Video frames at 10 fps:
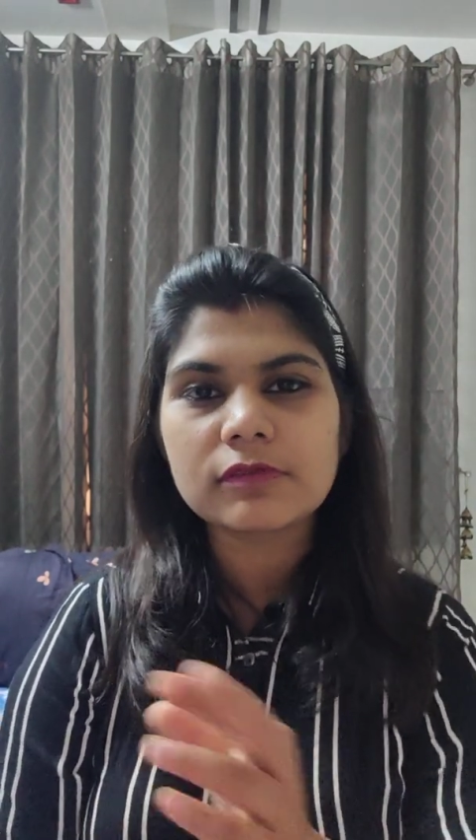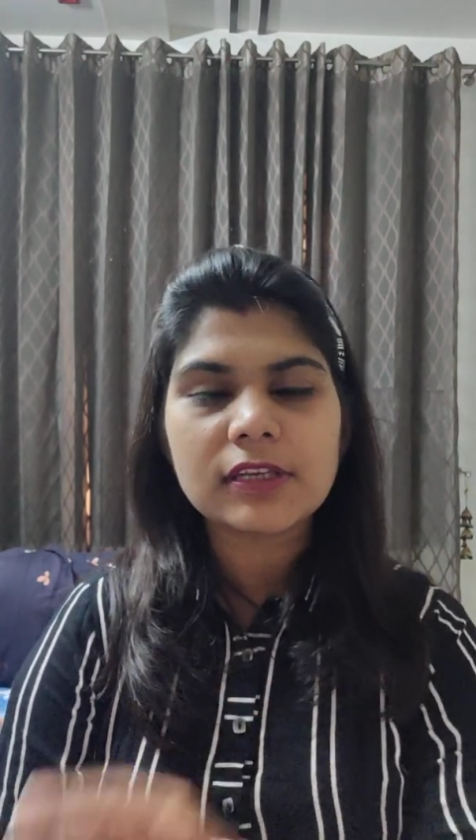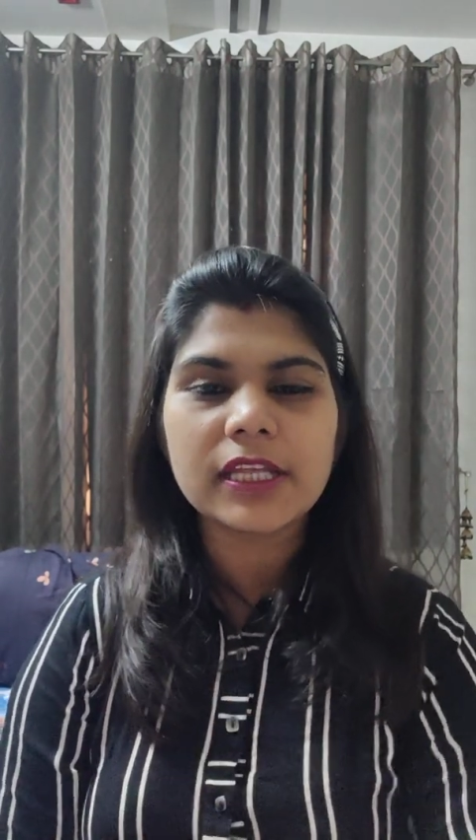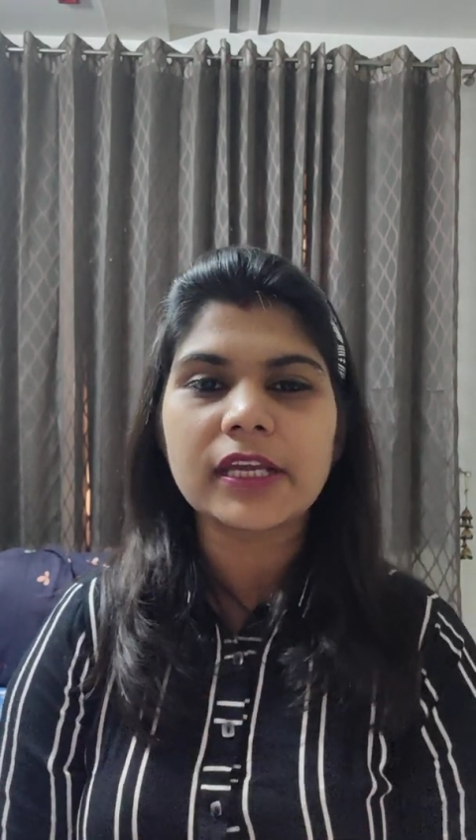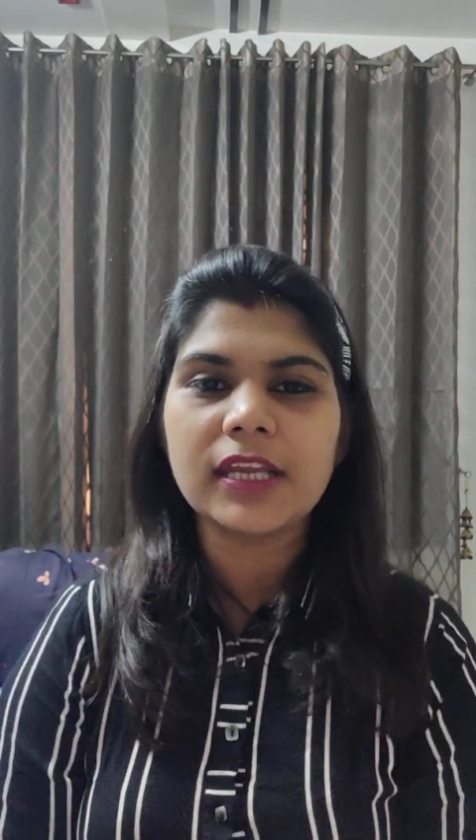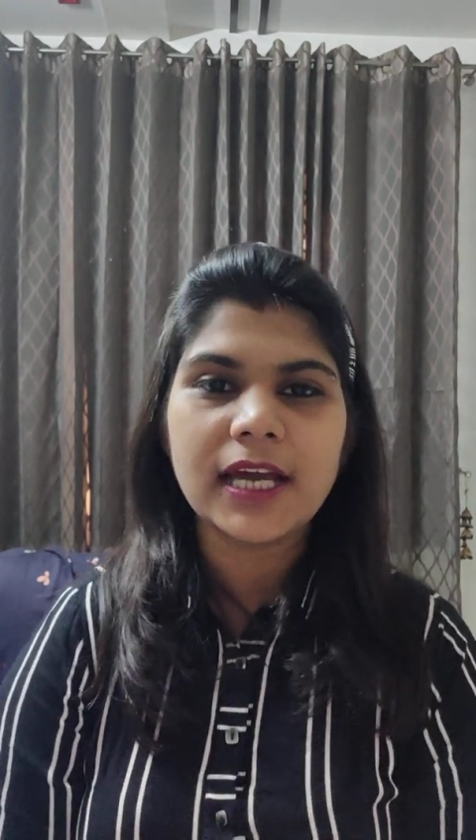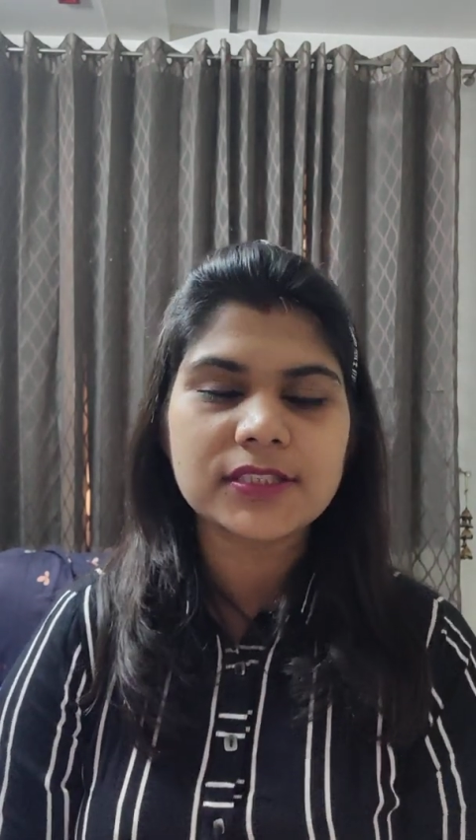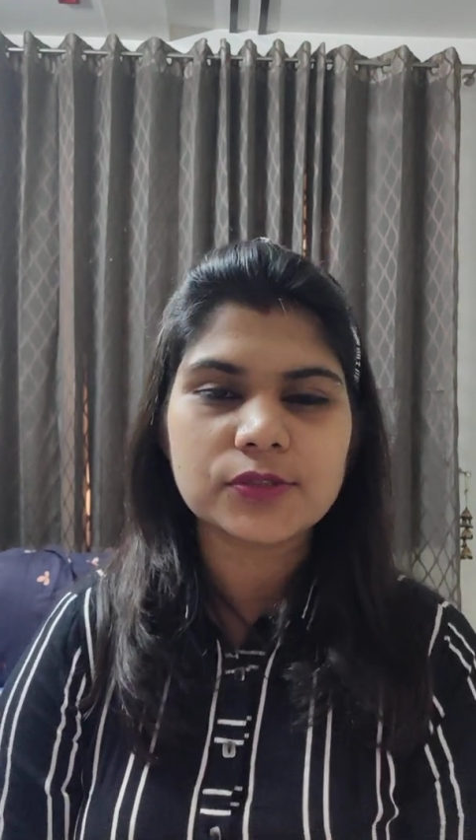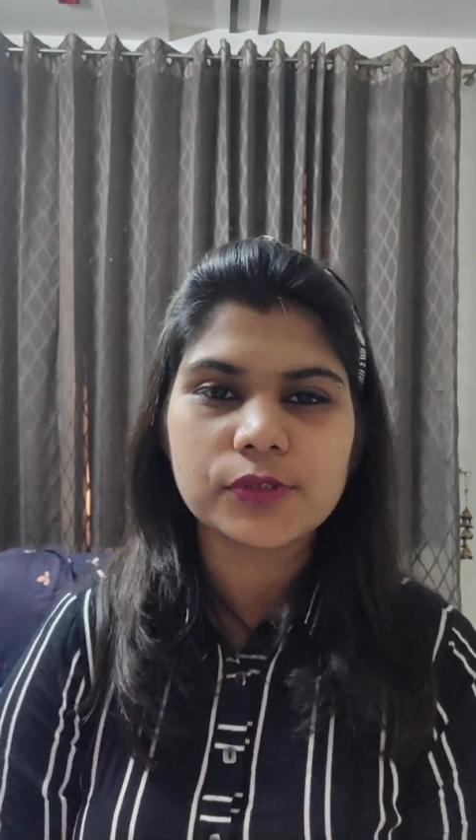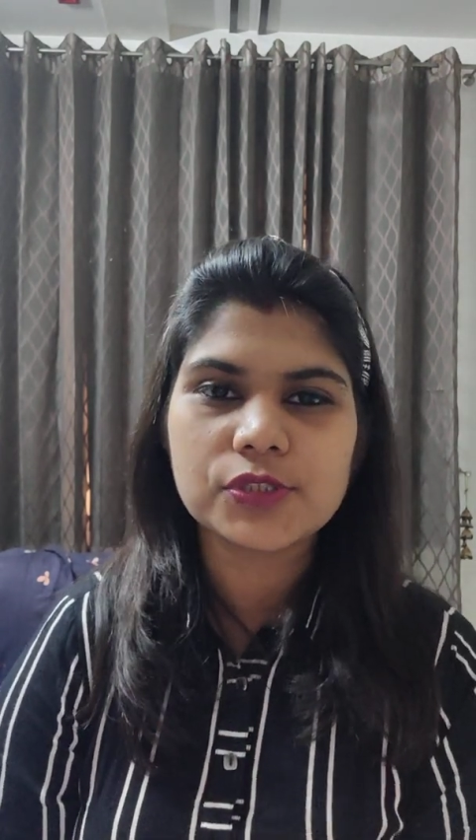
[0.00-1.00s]
we will take
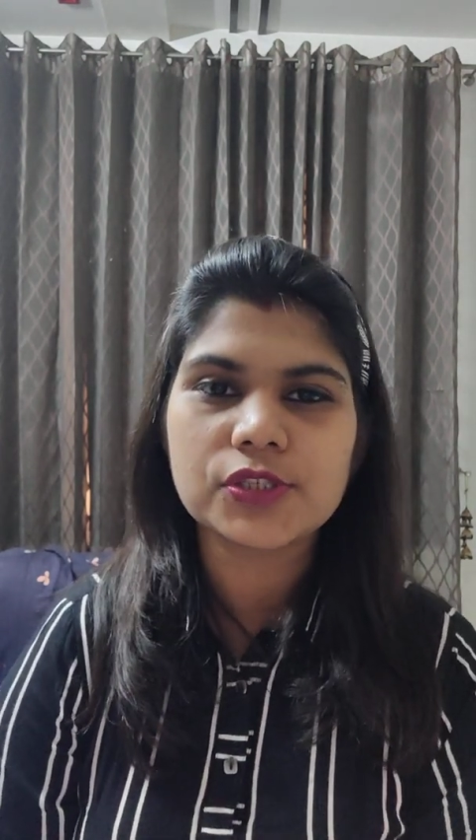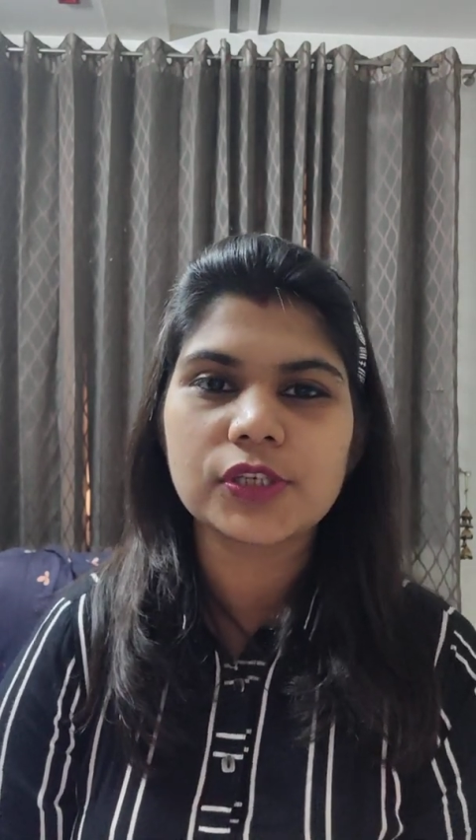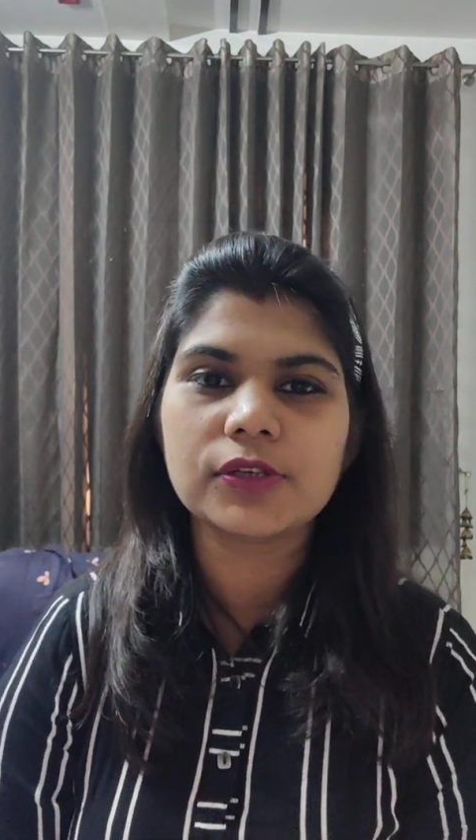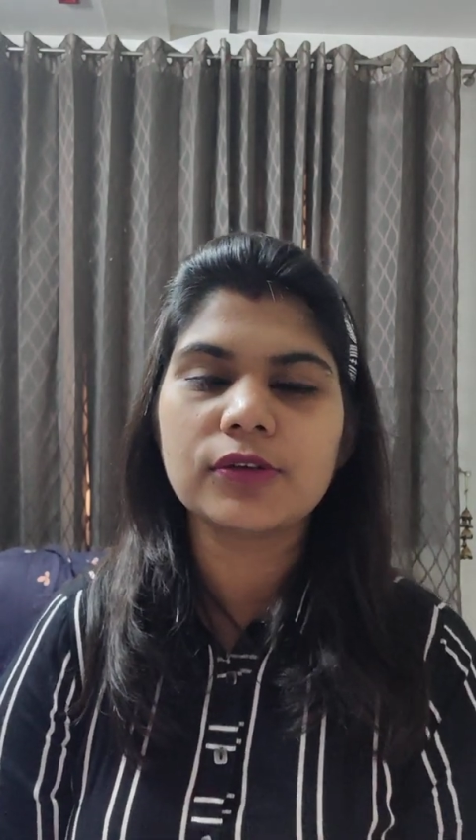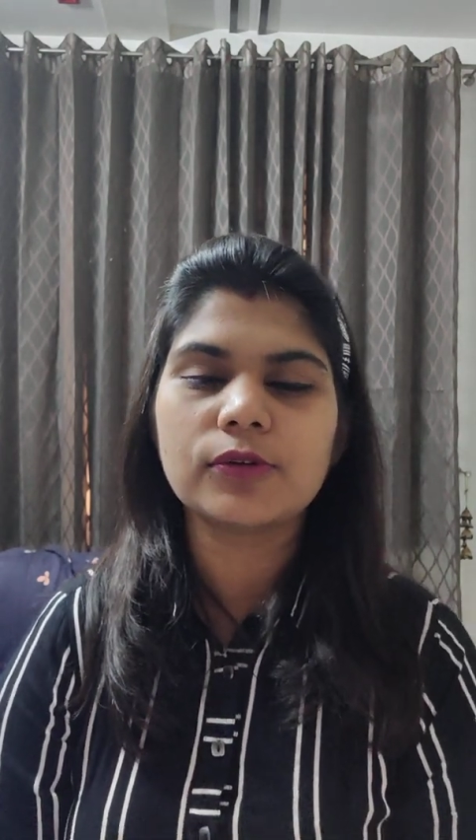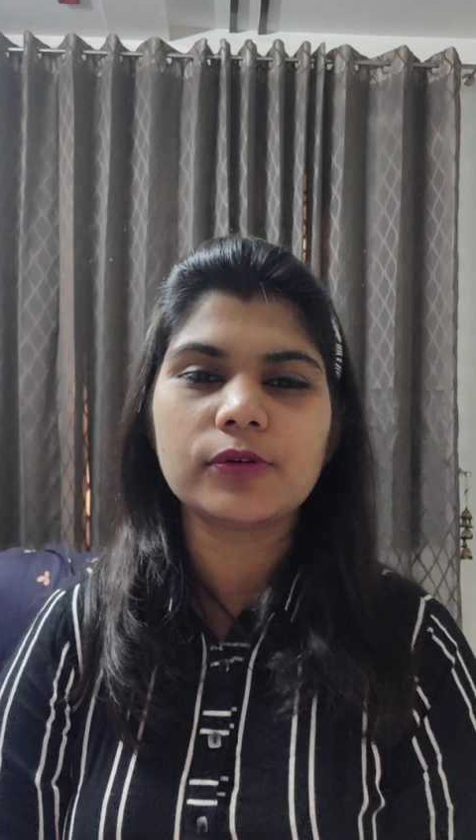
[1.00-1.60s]
last question,